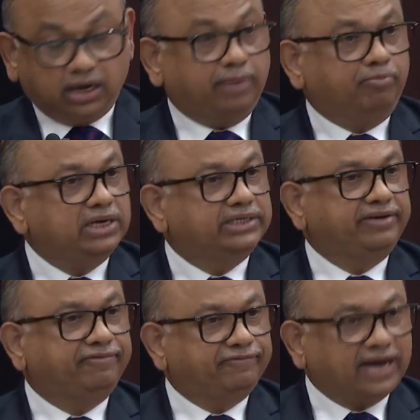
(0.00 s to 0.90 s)
A
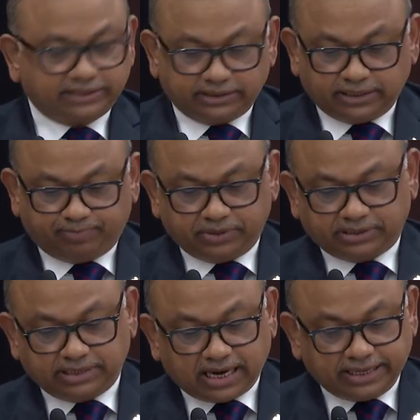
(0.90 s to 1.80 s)
multifaceted
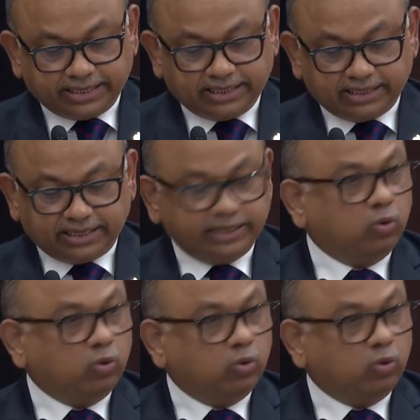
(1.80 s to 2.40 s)
personality that he